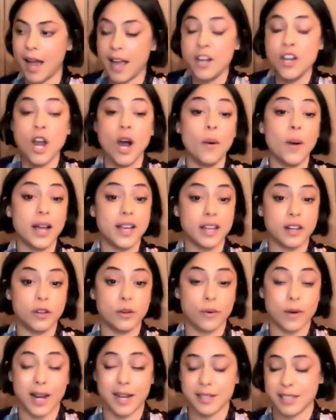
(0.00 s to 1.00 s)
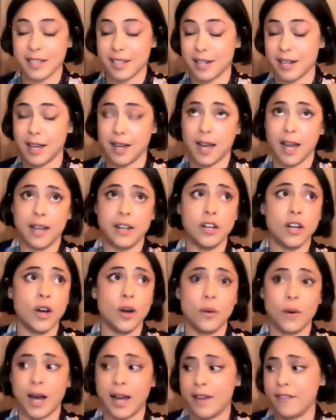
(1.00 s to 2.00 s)
I know I can direct it. I
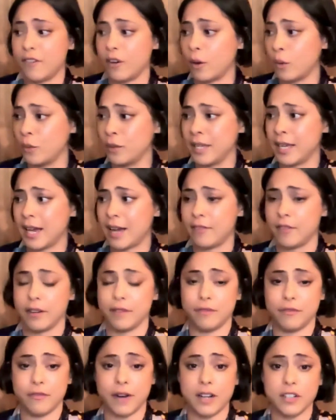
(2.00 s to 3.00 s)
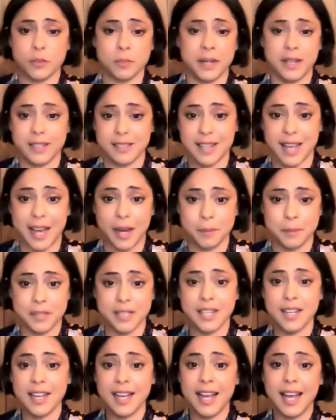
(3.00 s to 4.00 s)
know I only have a freshman attempt
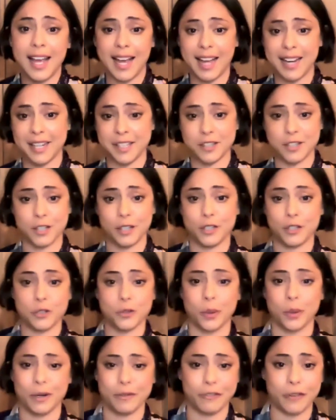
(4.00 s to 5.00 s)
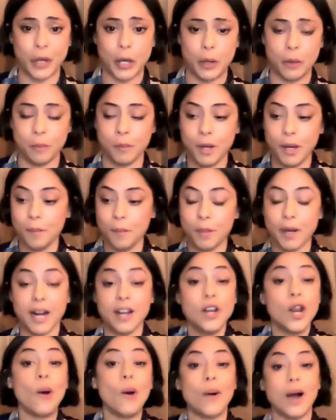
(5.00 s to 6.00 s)
and it's a short film, but I
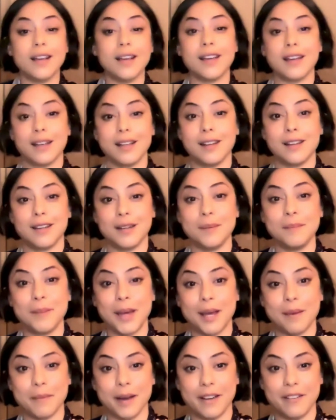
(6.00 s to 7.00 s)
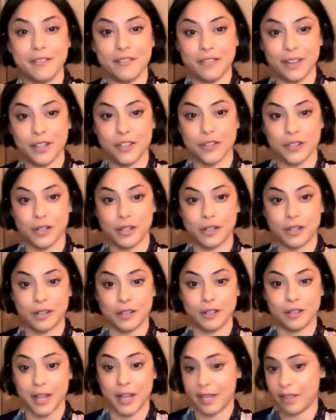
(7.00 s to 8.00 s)
know I can make my
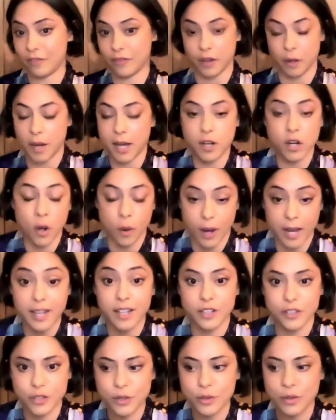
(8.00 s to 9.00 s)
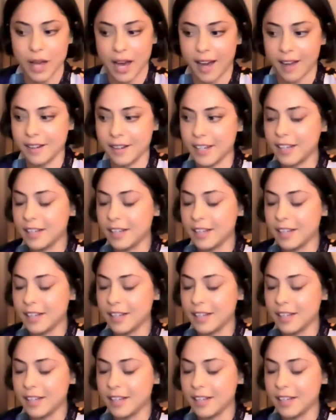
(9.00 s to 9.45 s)
feature length film. I know I can do that.